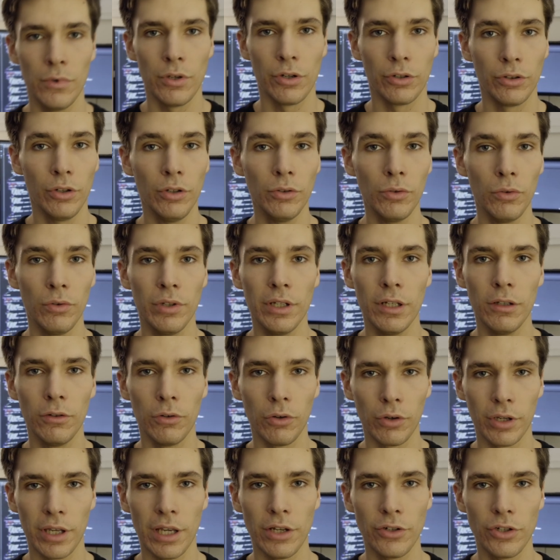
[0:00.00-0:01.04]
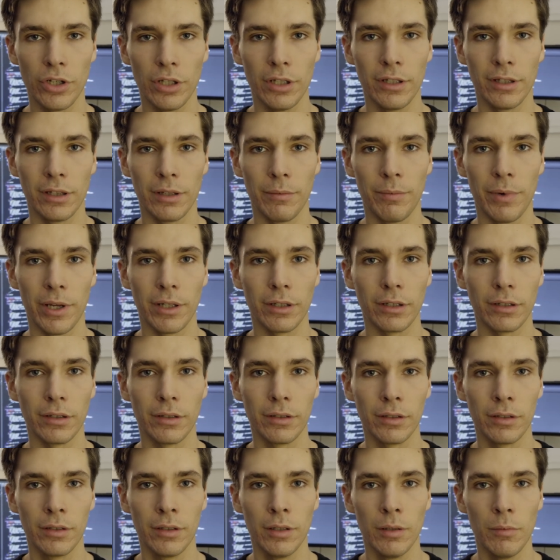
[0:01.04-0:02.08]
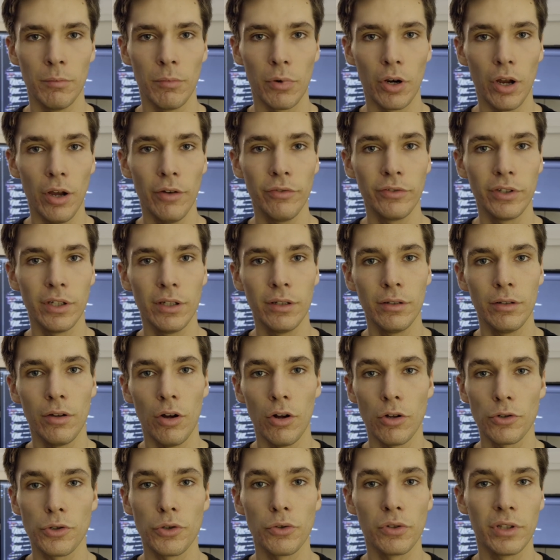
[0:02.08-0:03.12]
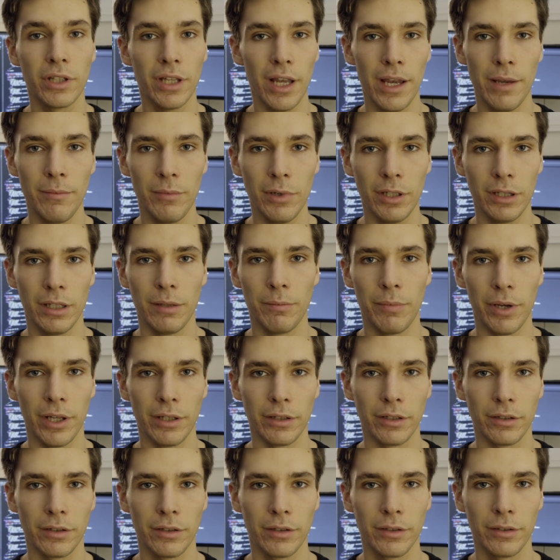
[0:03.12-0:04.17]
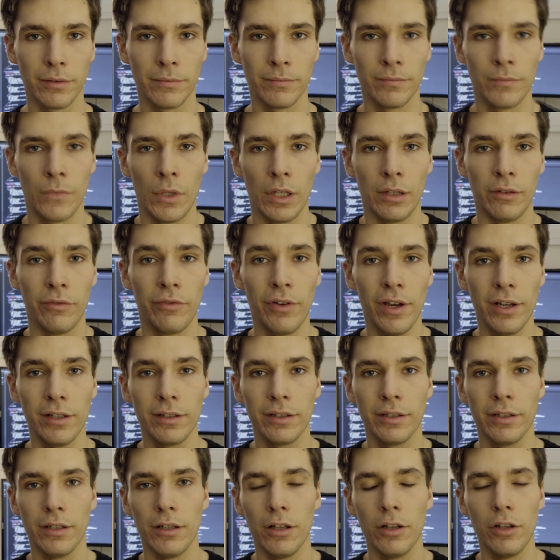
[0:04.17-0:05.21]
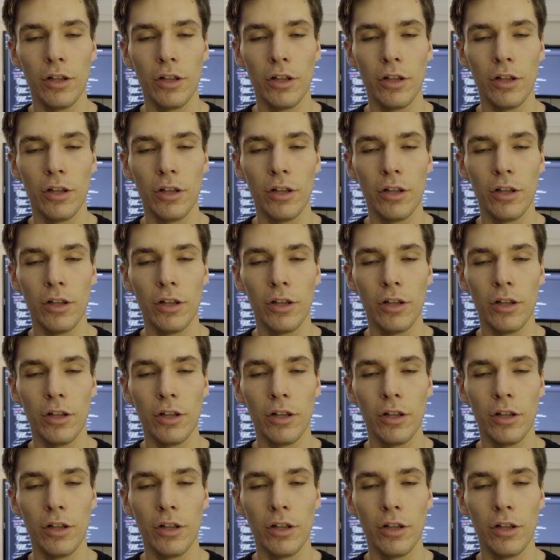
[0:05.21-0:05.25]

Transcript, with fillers: you're not only location independent, but often also time independent. In fact, a